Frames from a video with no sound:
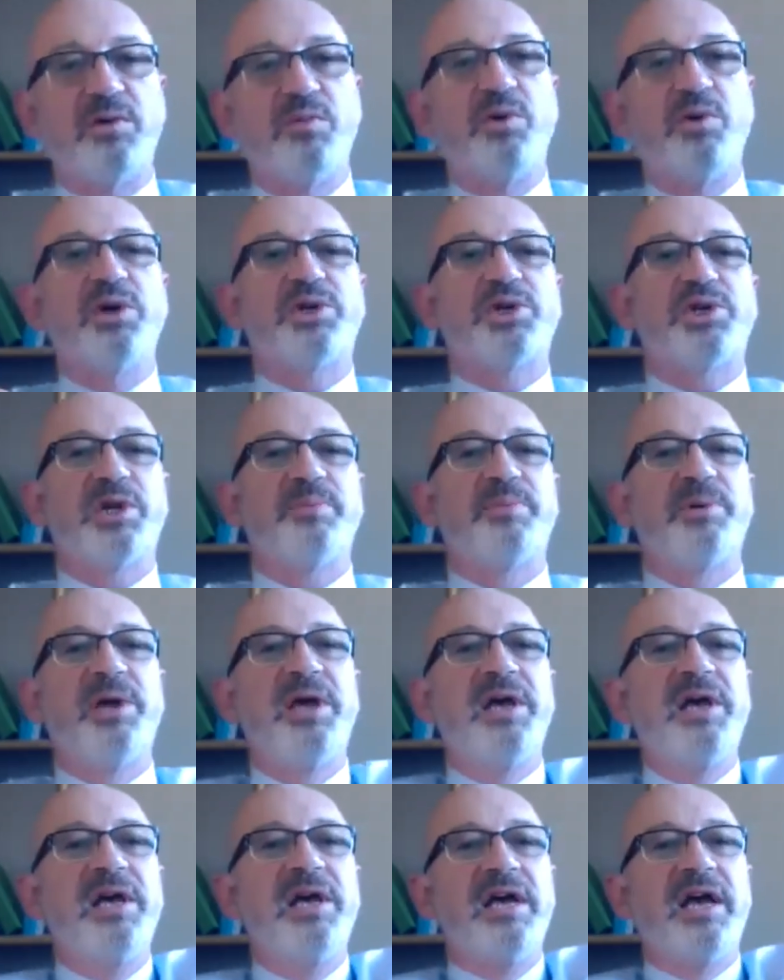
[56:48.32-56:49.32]
worship,
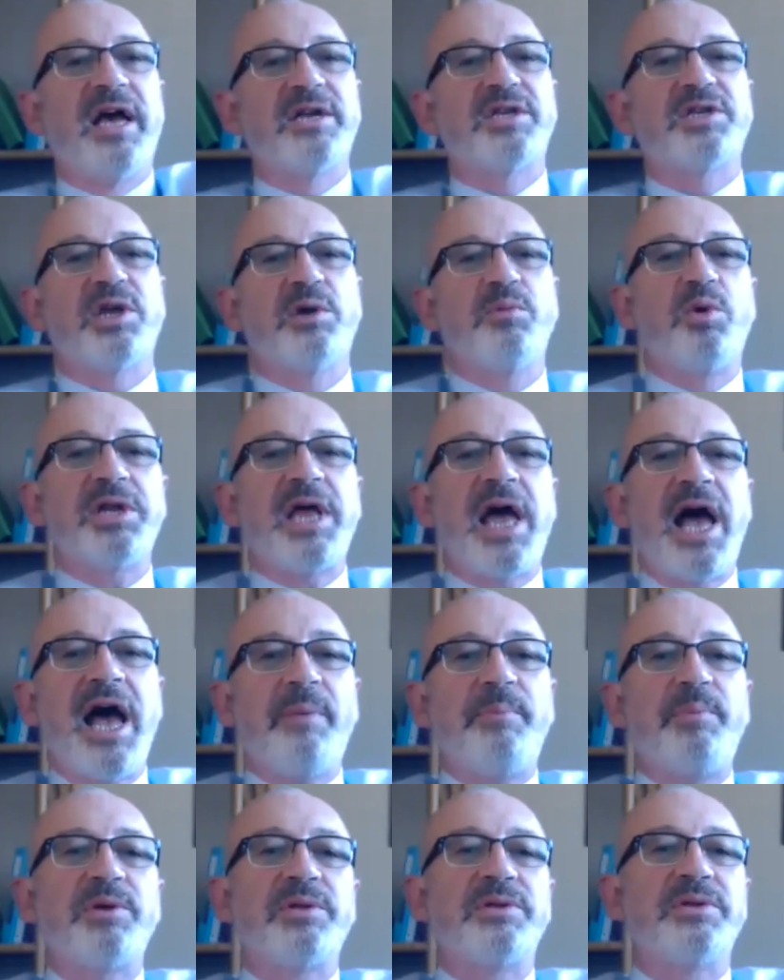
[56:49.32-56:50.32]
and so what
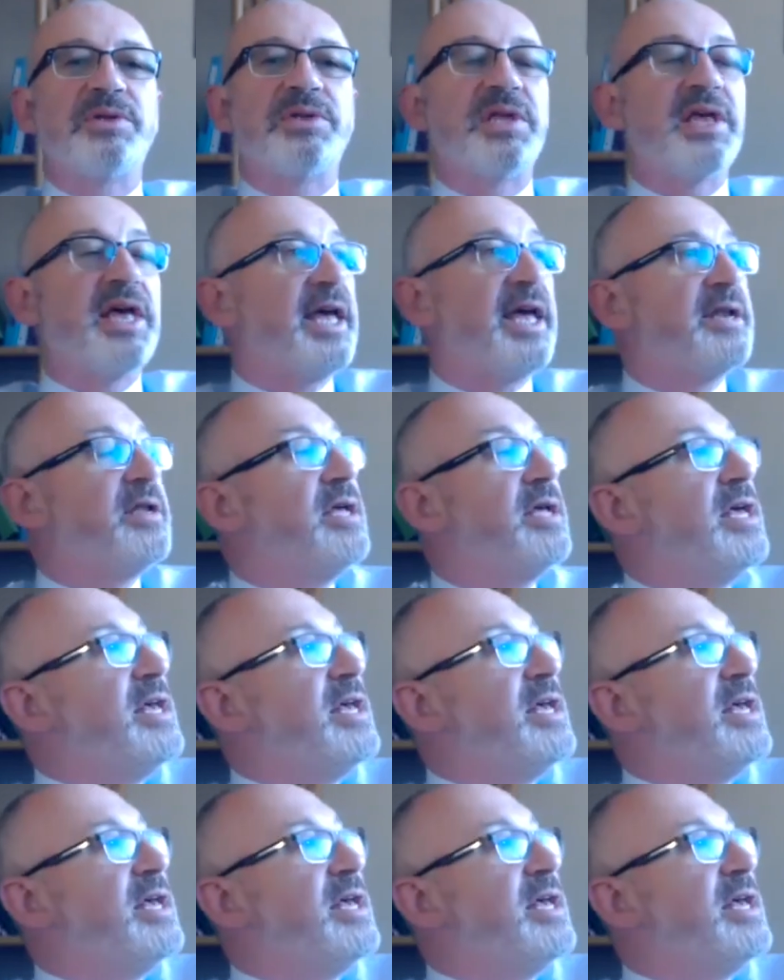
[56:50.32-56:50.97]
happens then